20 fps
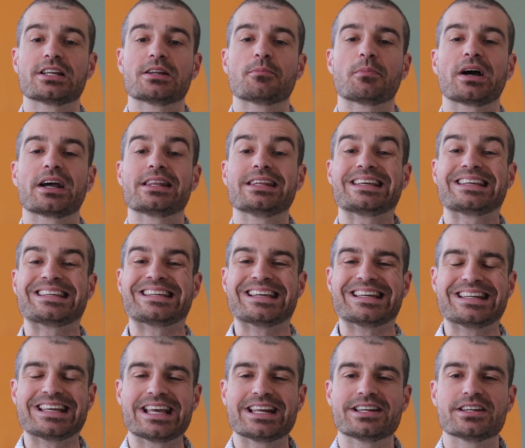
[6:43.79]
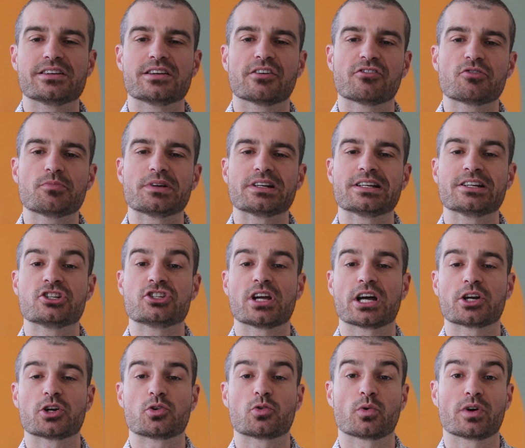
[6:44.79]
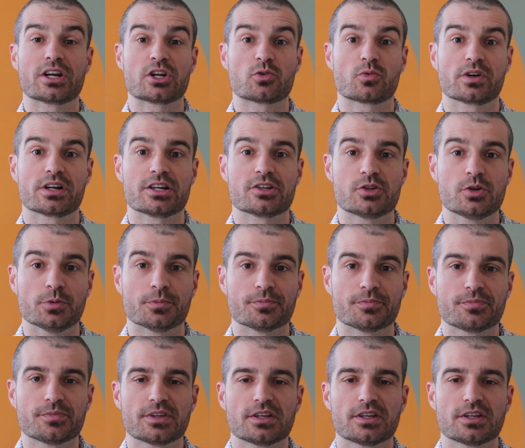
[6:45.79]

in by the Canadian government in January 2022.